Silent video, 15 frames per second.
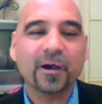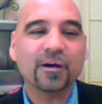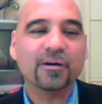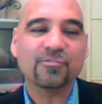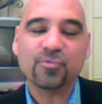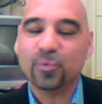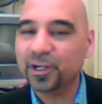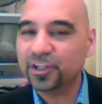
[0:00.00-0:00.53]

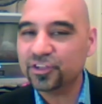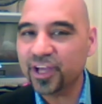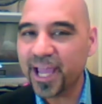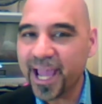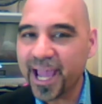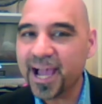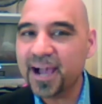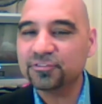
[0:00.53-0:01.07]
So
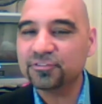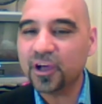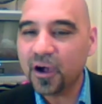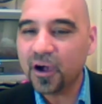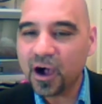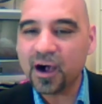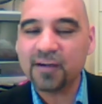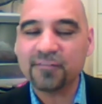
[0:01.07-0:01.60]
really being
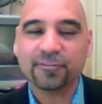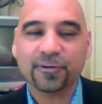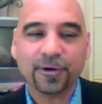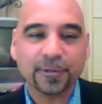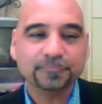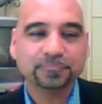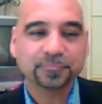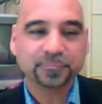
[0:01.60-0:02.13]
aware of
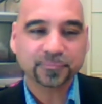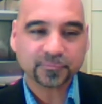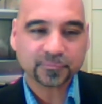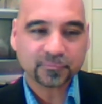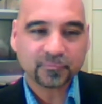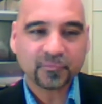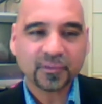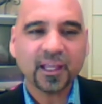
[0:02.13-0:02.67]
what you
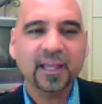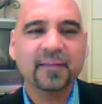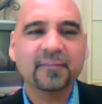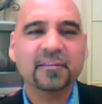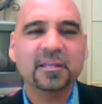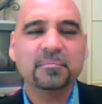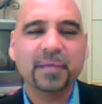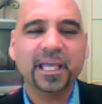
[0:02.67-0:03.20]
have to
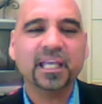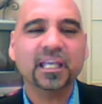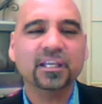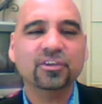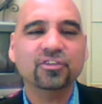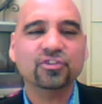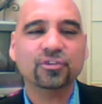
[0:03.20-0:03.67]
offer,